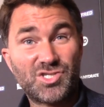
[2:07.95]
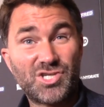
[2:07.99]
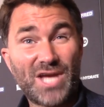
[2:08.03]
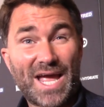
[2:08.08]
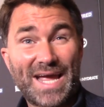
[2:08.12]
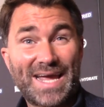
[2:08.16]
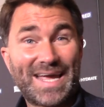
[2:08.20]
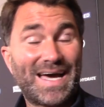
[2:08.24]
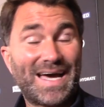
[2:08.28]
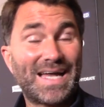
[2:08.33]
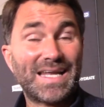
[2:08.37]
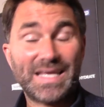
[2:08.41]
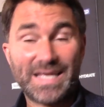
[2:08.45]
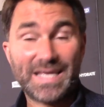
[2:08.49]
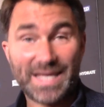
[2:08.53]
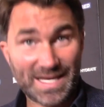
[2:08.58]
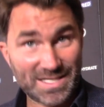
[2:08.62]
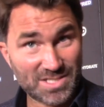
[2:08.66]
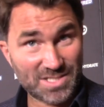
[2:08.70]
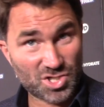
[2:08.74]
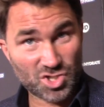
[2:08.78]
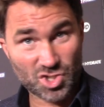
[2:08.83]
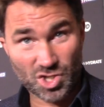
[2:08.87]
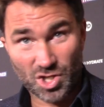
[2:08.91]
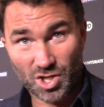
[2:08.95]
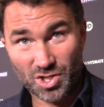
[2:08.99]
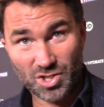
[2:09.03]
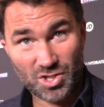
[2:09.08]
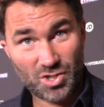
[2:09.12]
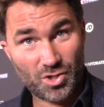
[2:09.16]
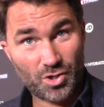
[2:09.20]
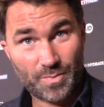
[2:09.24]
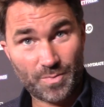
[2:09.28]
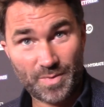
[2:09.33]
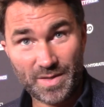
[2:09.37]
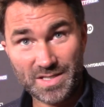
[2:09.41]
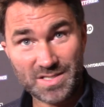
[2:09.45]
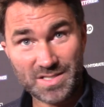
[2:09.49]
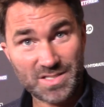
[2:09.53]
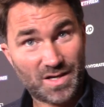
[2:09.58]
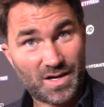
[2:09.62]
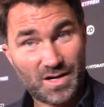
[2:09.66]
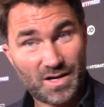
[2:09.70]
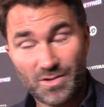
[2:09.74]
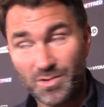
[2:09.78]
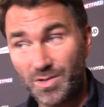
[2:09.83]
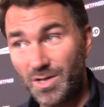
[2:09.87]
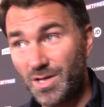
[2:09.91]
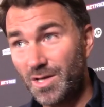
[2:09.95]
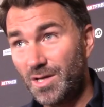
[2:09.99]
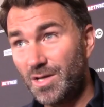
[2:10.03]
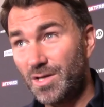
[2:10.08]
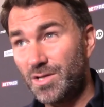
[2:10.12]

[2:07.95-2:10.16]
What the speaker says: Jack Cullen gets a shot at the European title.